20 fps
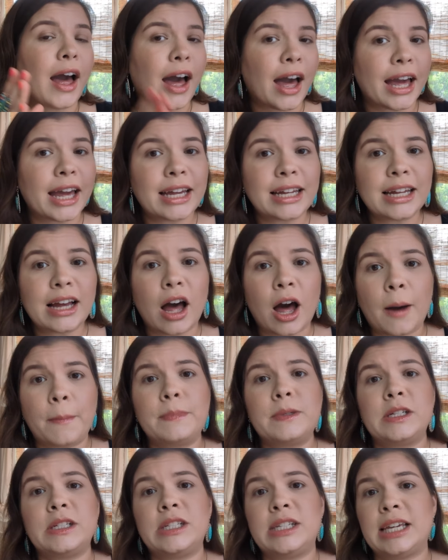I
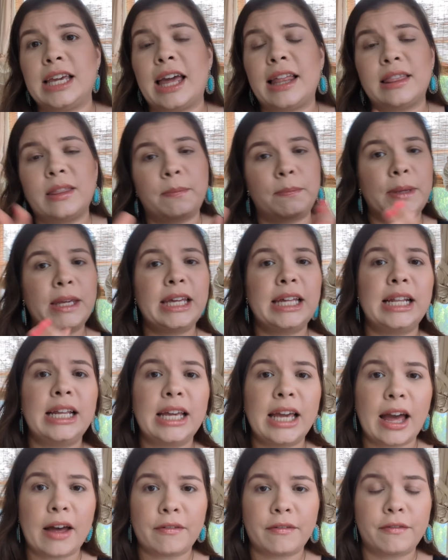opted to get the
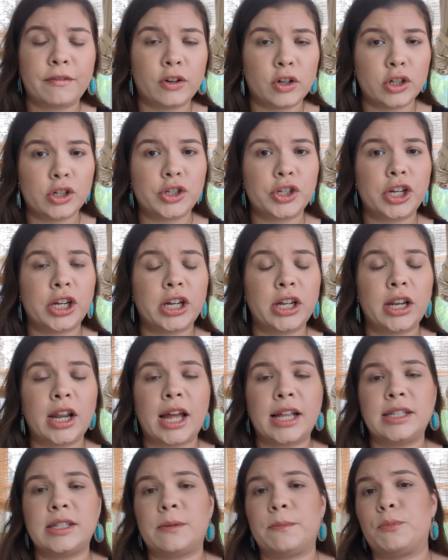PDF version
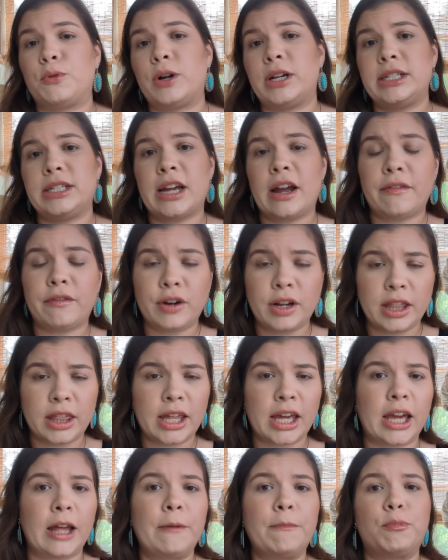and to print
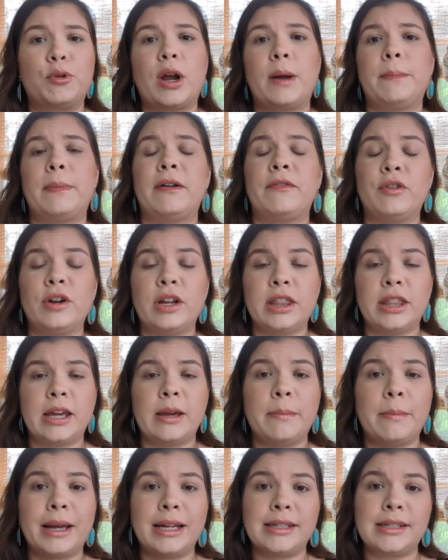everything and prep
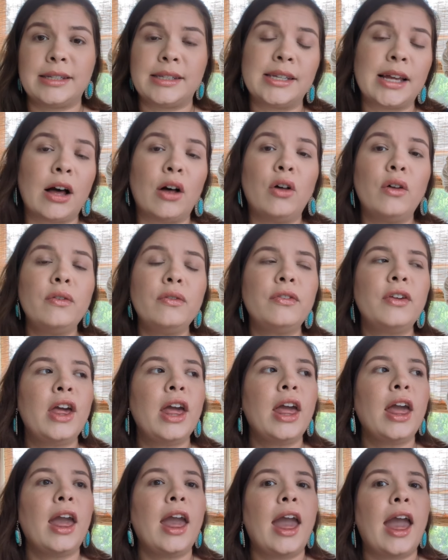everything myself.
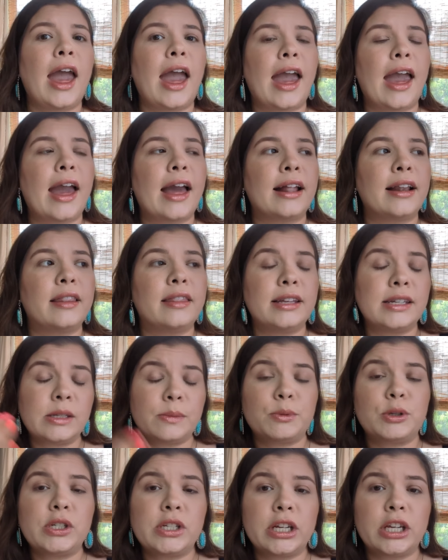And this
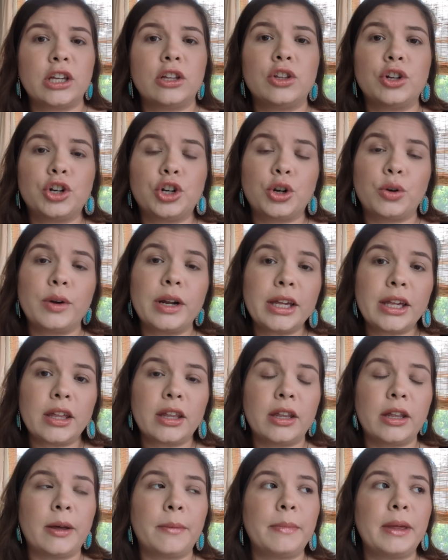particular
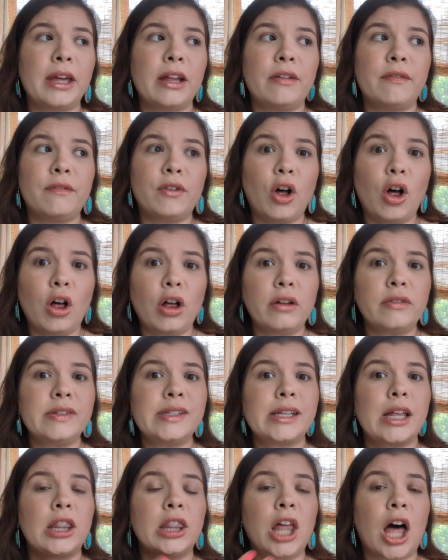curriculum
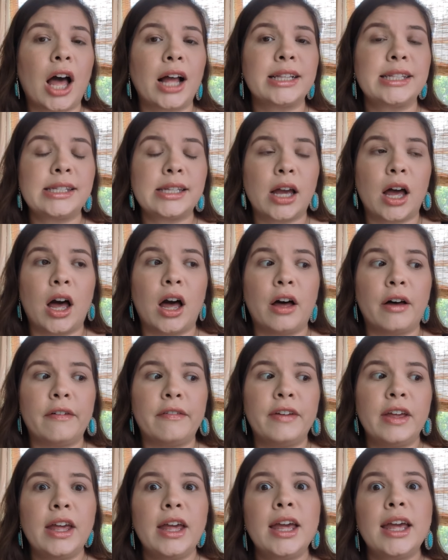involves lots
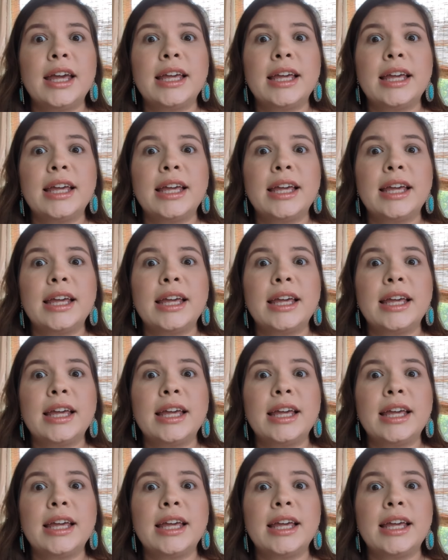of